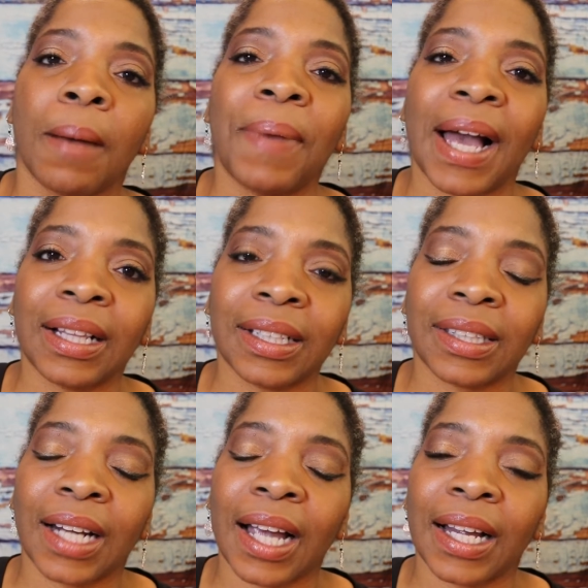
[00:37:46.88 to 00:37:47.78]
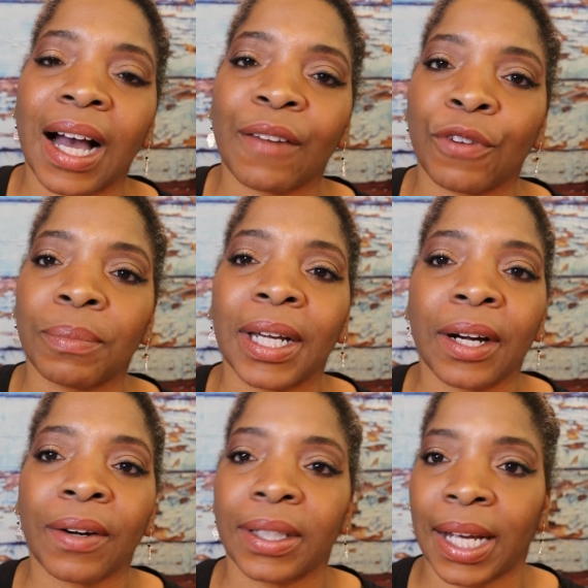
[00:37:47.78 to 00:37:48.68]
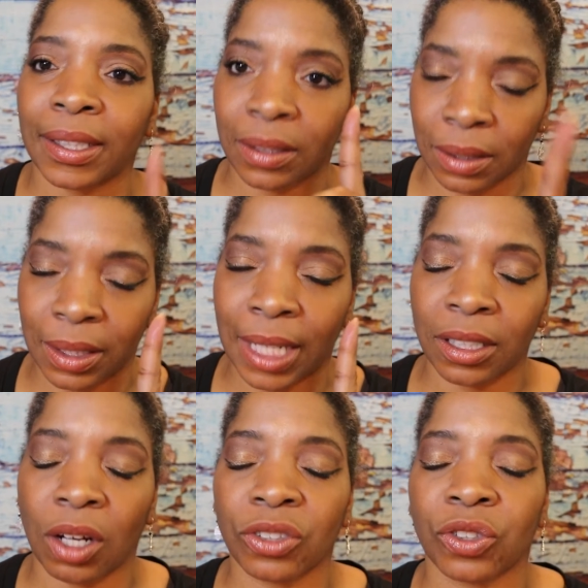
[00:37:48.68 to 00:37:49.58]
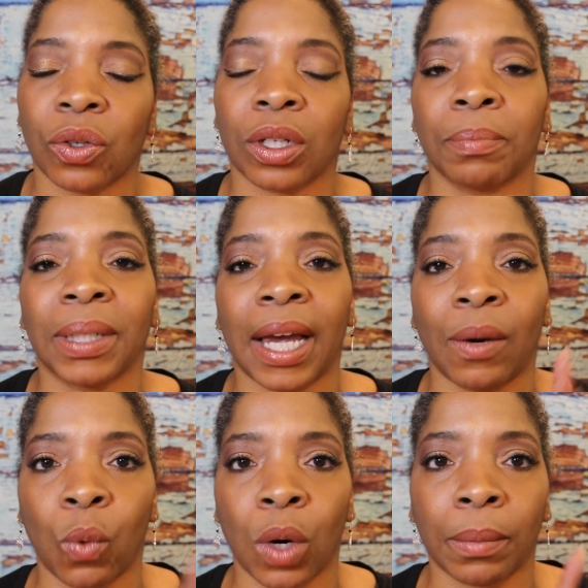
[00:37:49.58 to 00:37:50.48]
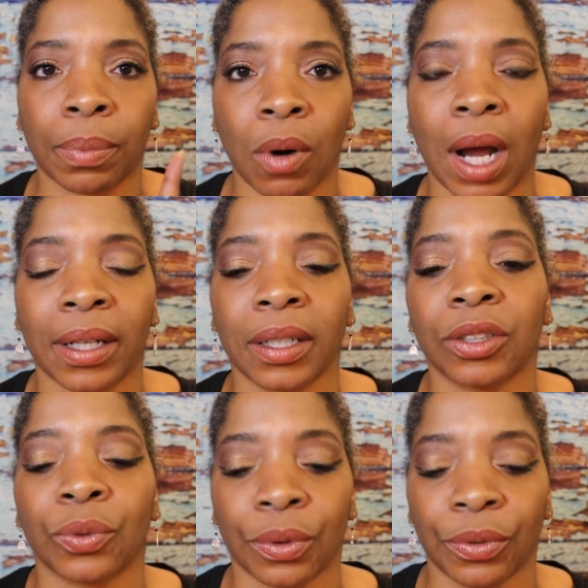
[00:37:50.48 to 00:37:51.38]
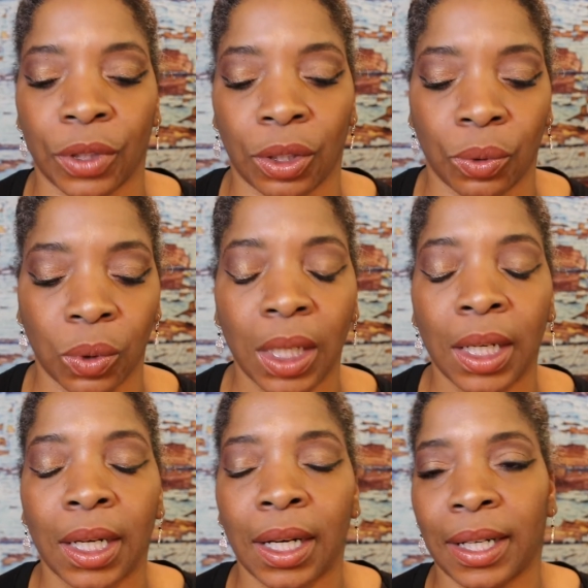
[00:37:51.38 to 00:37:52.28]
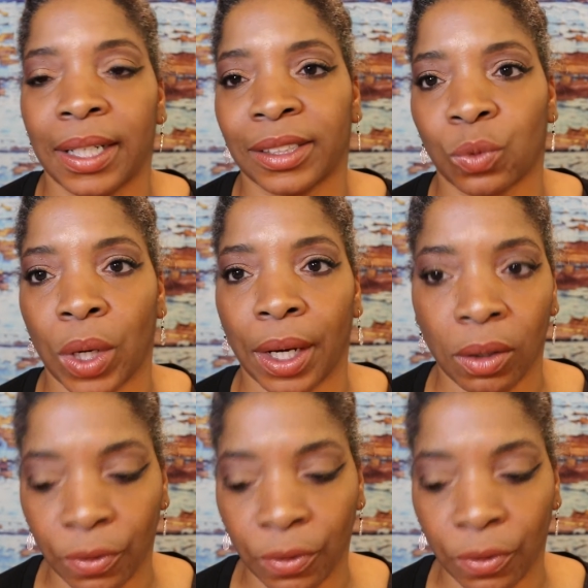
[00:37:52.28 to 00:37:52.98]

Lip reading: palette that I got from there, and that's also going to be a one product review as well.